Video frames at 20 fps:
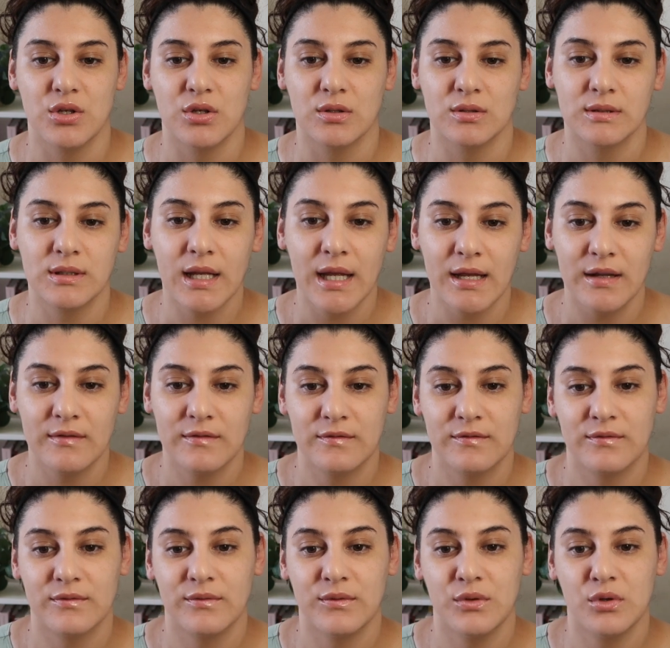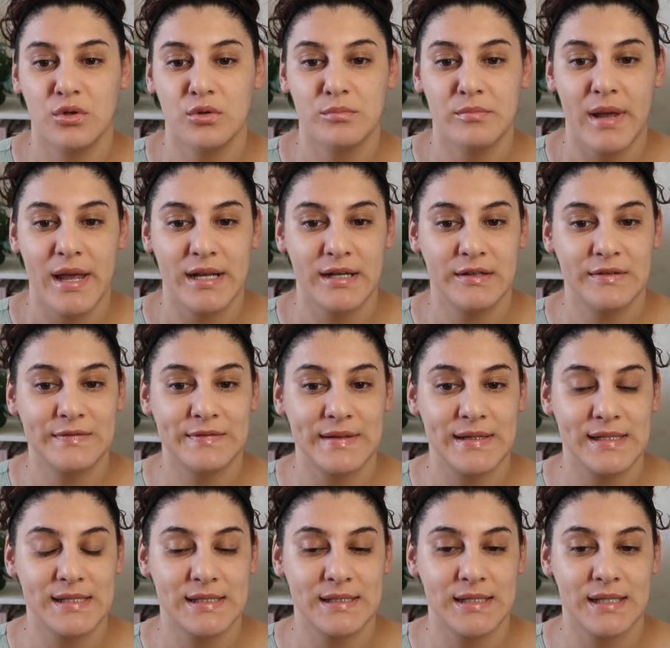your life, you'll
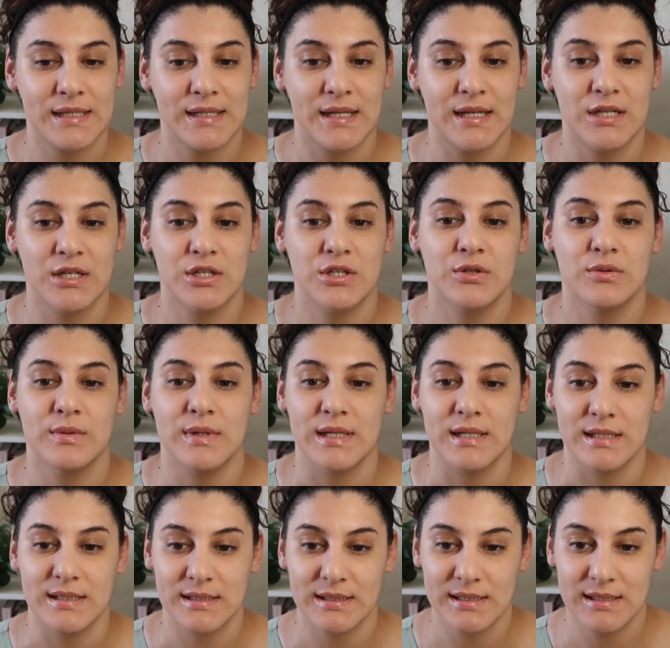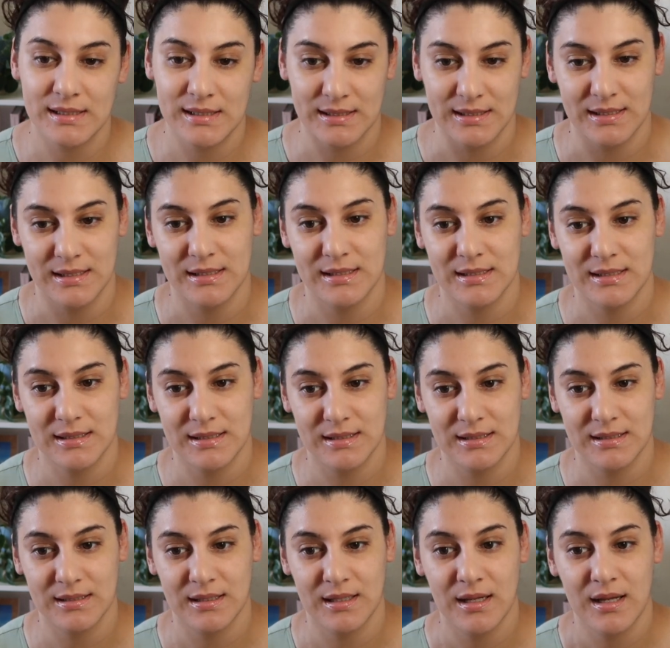manifest it into
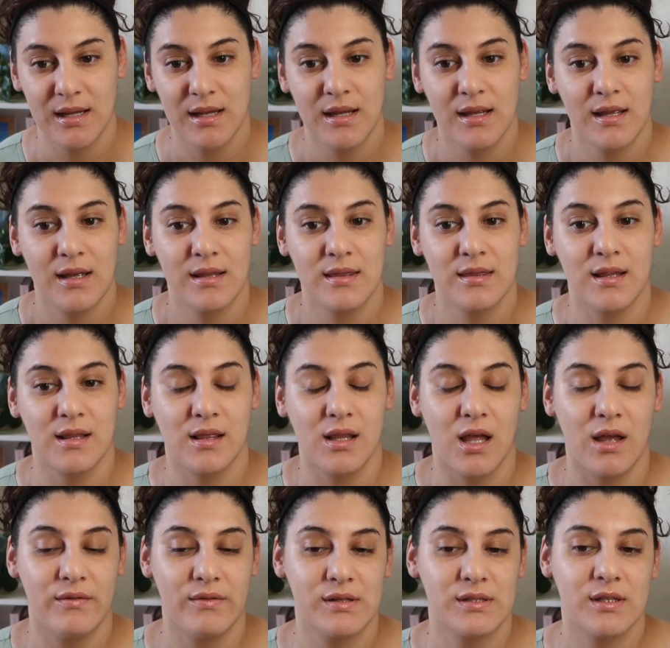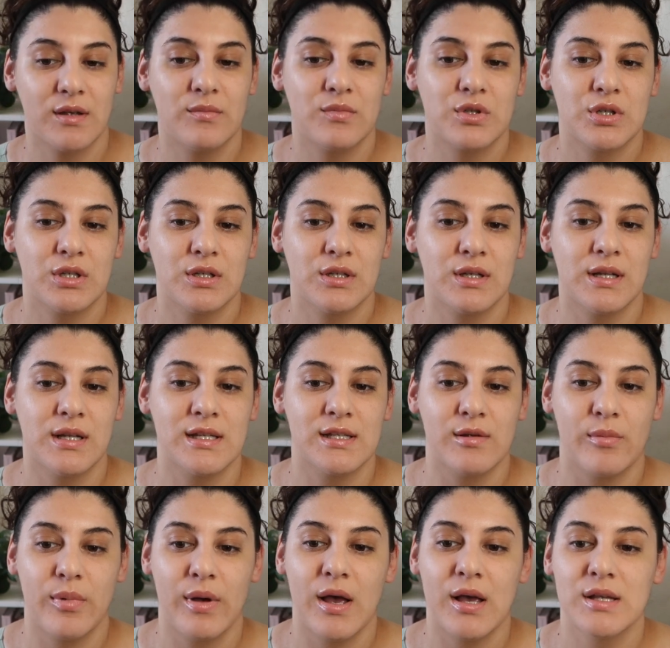existence. The law of assumption is
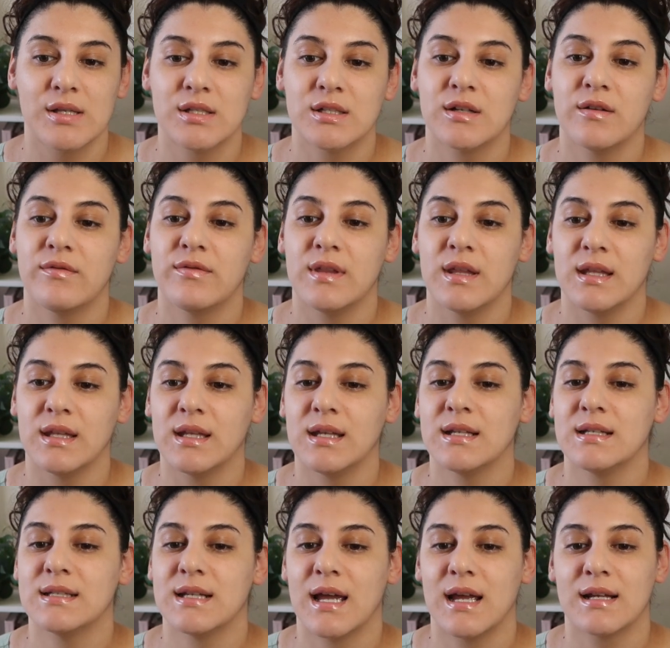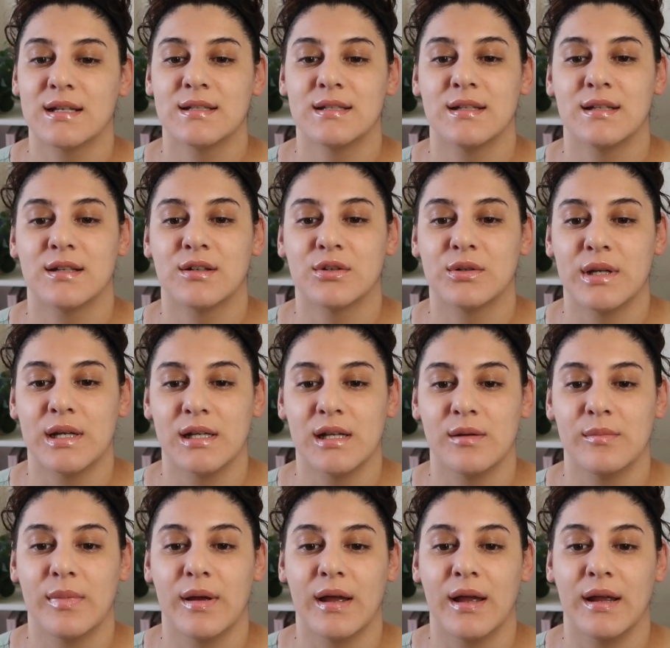a positive thinking tactic
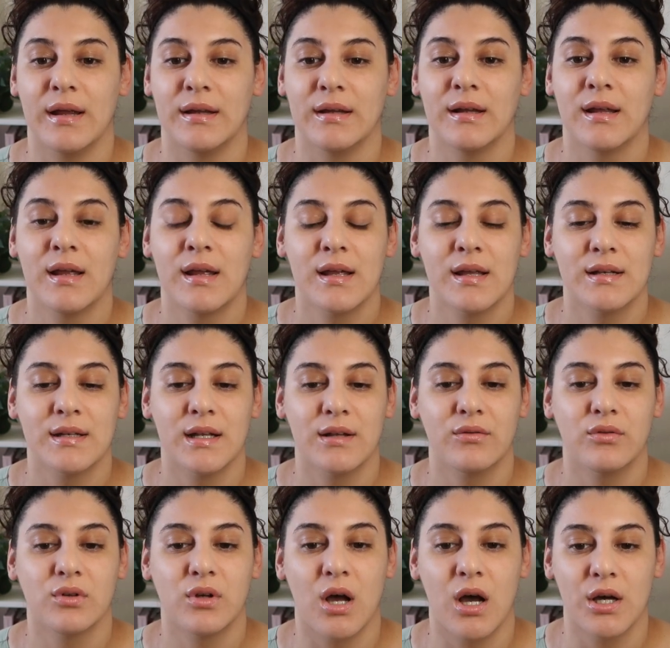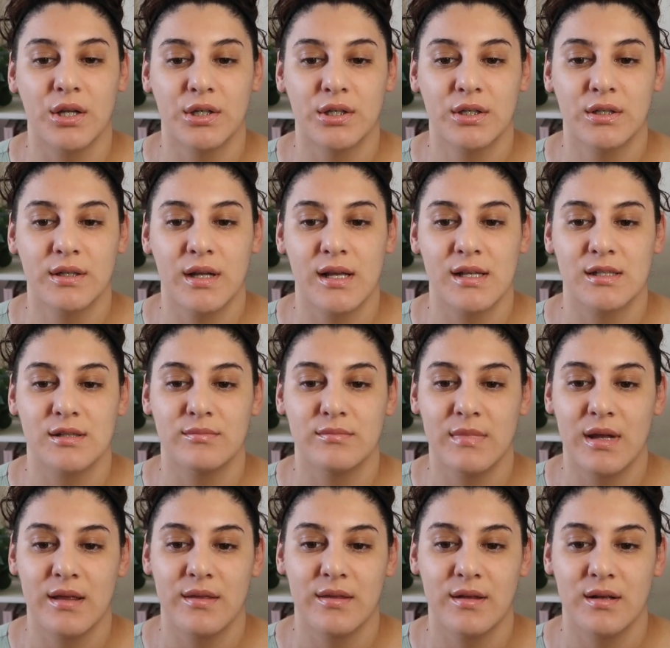created by Neville Goddard as a
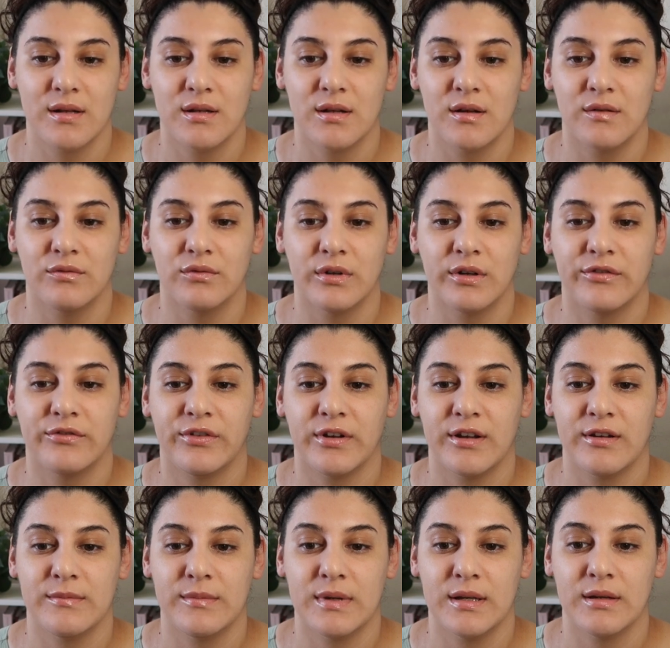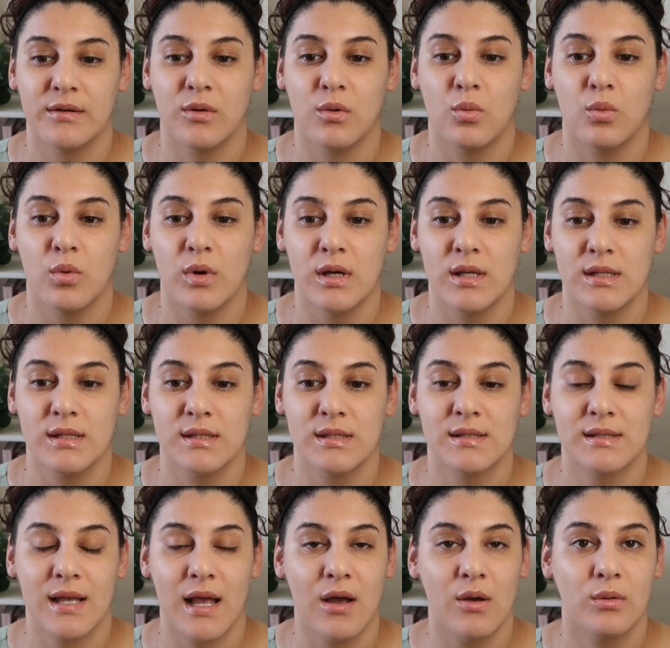method of reframing
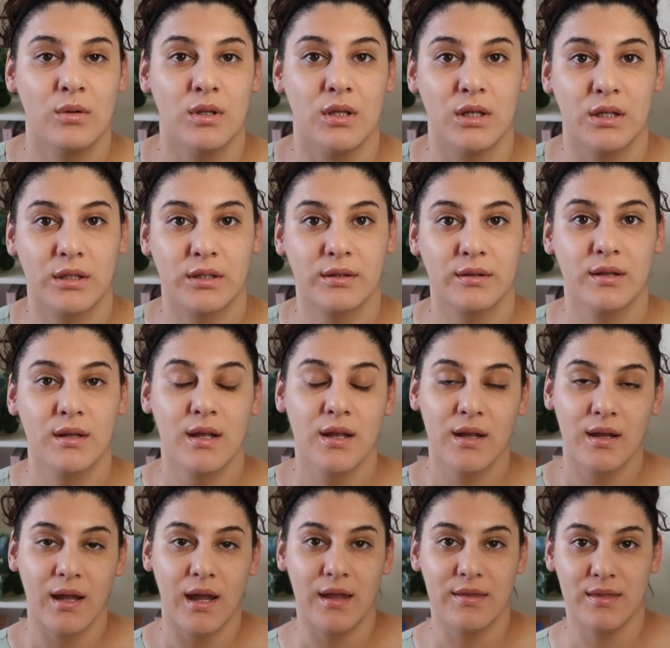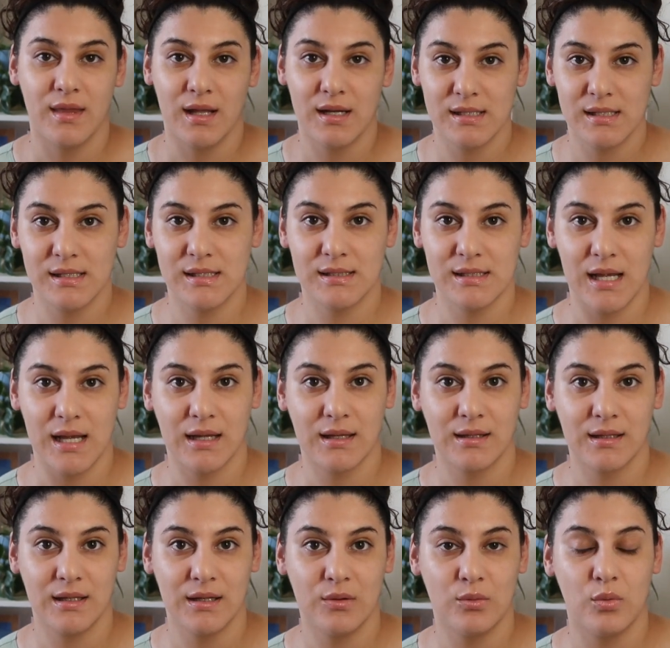one's outlook. And that is
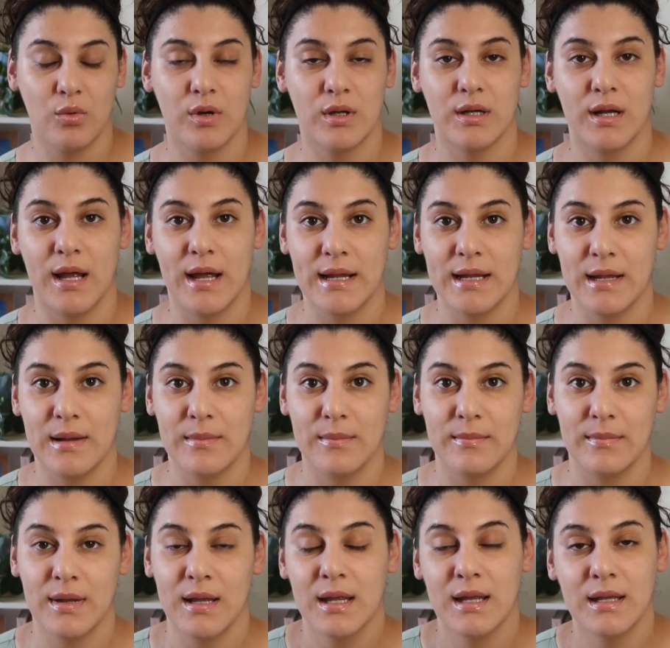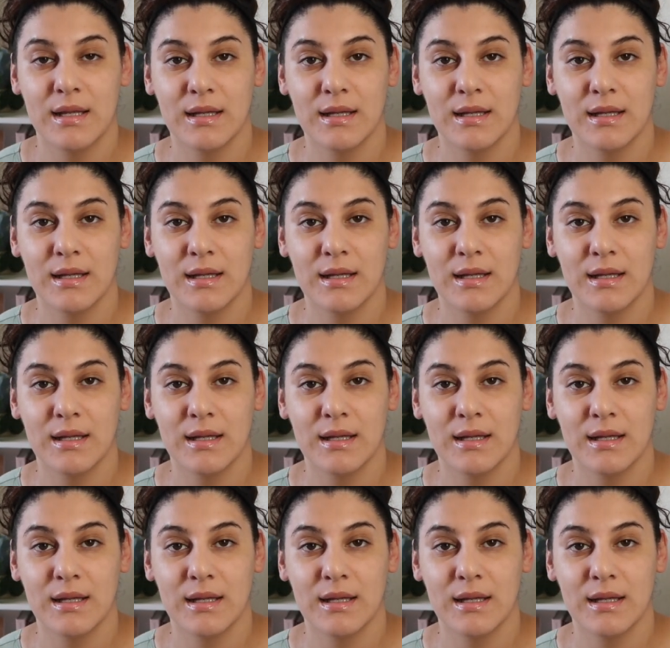exactly what I am,